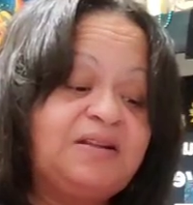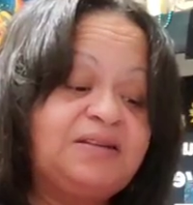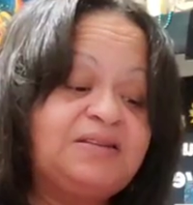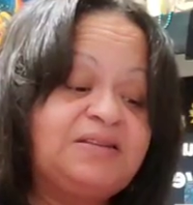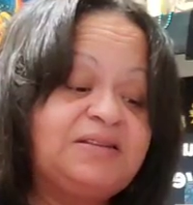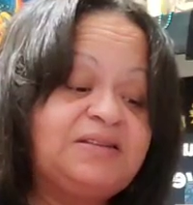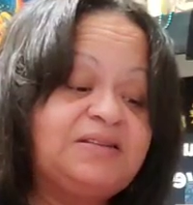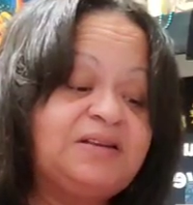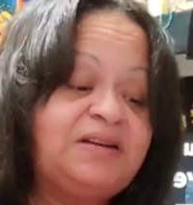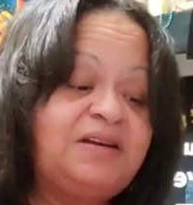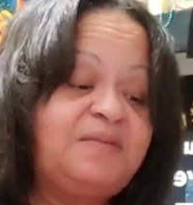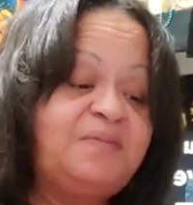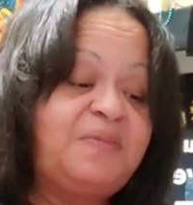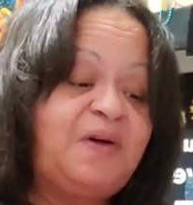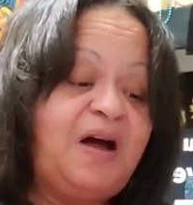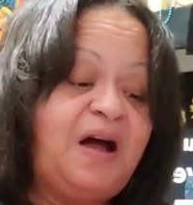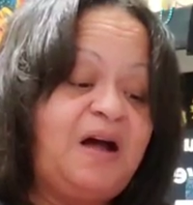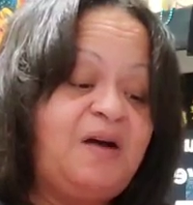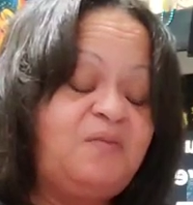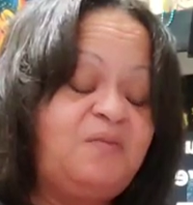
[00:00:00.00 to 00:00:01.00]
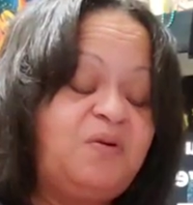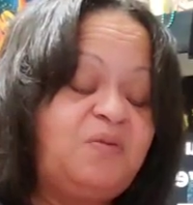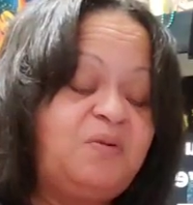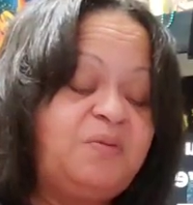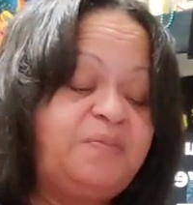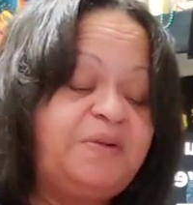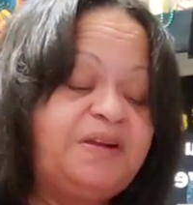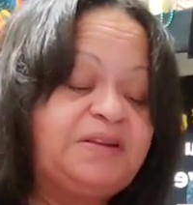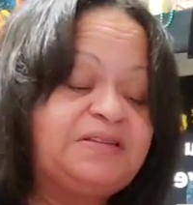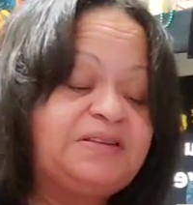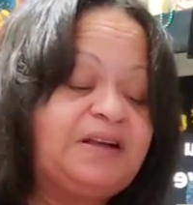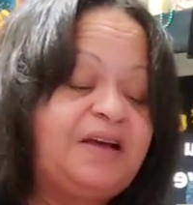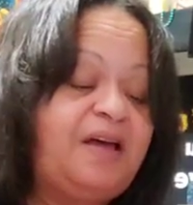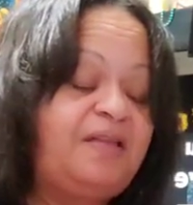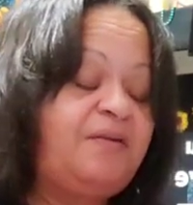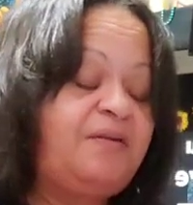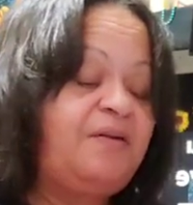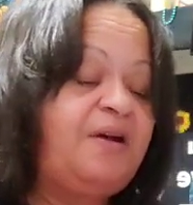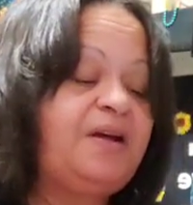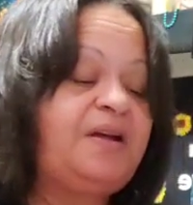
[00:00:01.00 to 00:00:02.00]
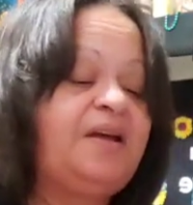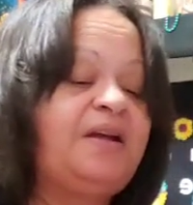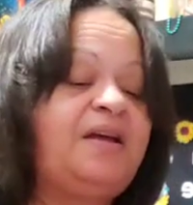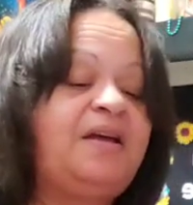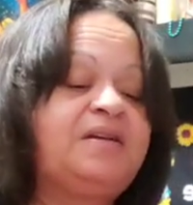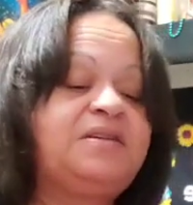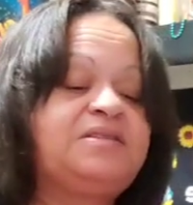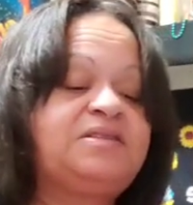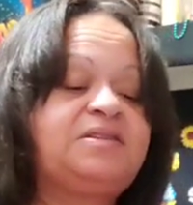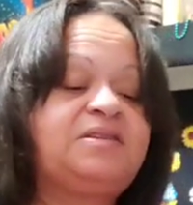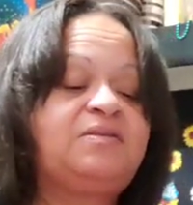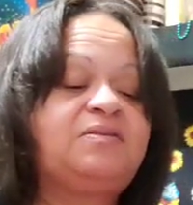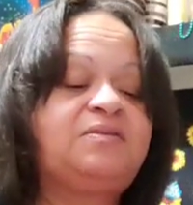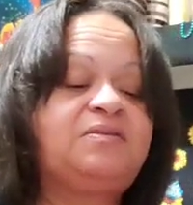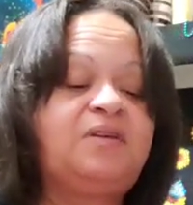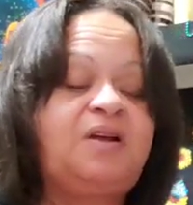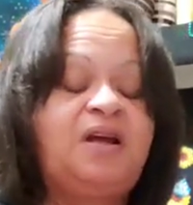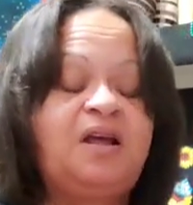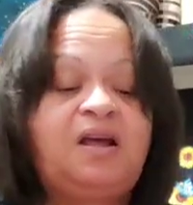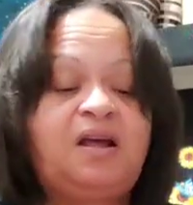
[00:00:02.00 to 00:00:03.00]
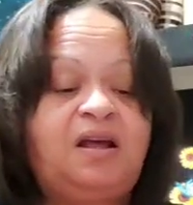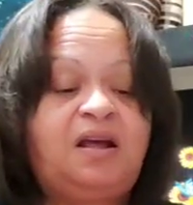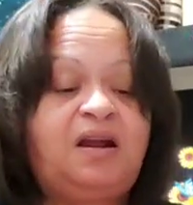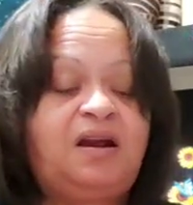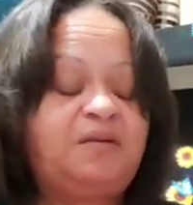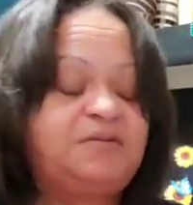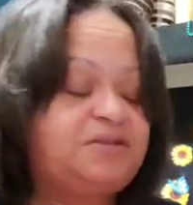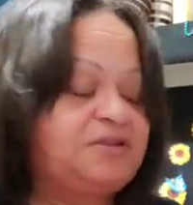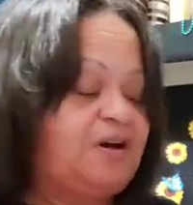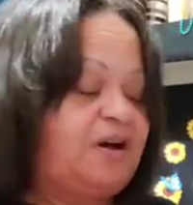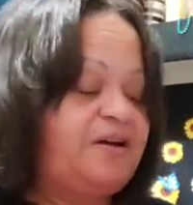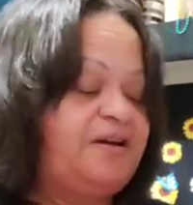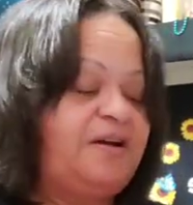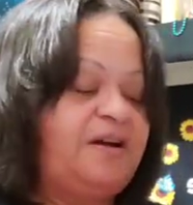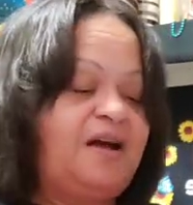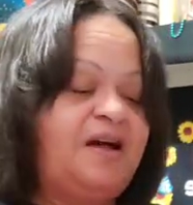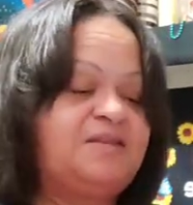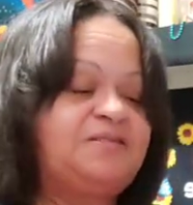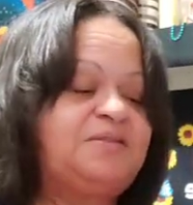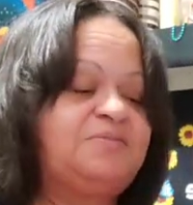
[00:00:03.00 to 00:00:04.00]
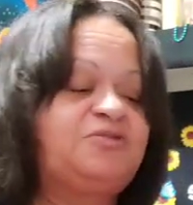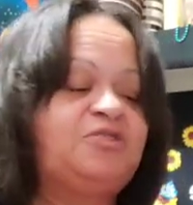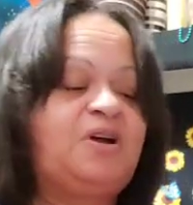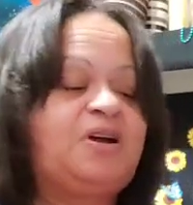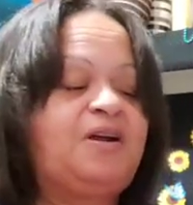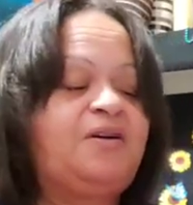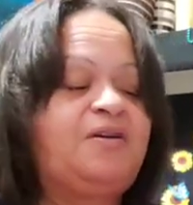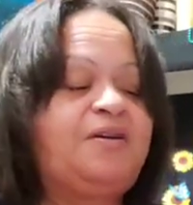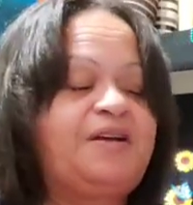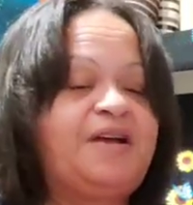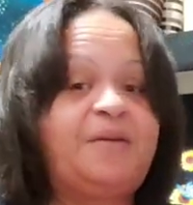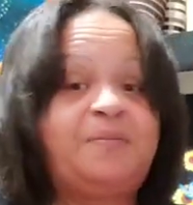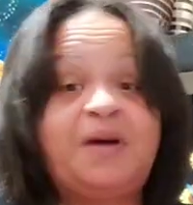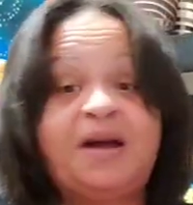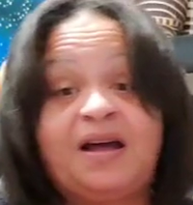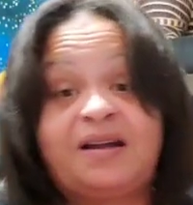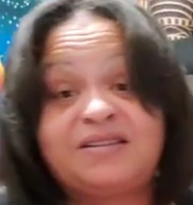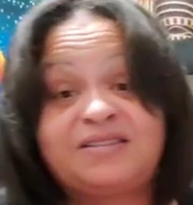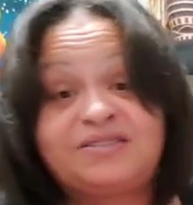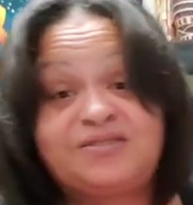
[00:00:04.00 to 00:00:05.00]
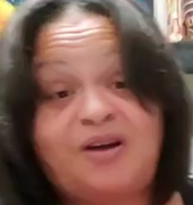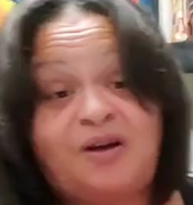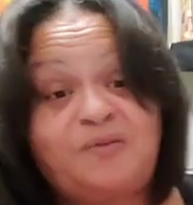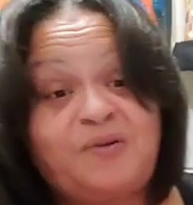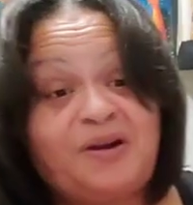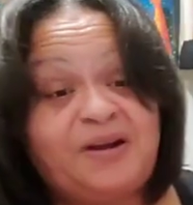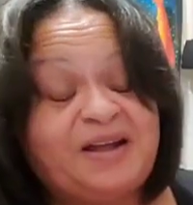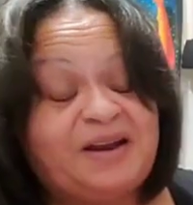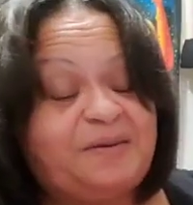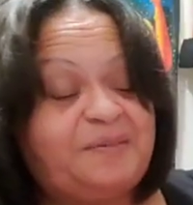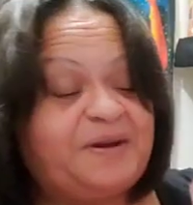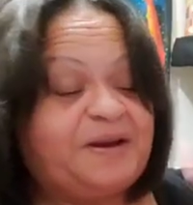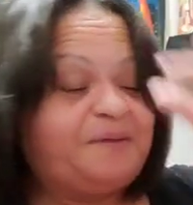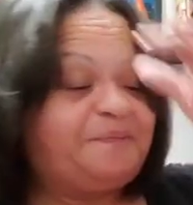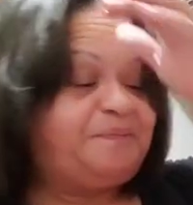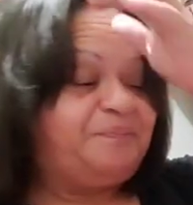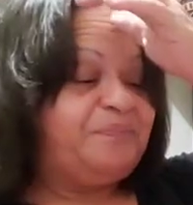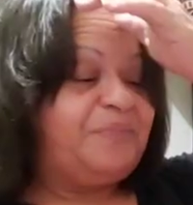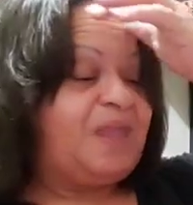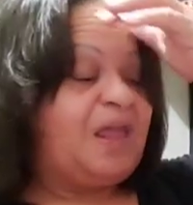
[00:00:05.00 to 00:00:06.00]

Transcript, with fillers: This isn't goodbye. We will be together again soon. And I'm sorry, you guys. I'm trying to hurry up. I got to start working a minute.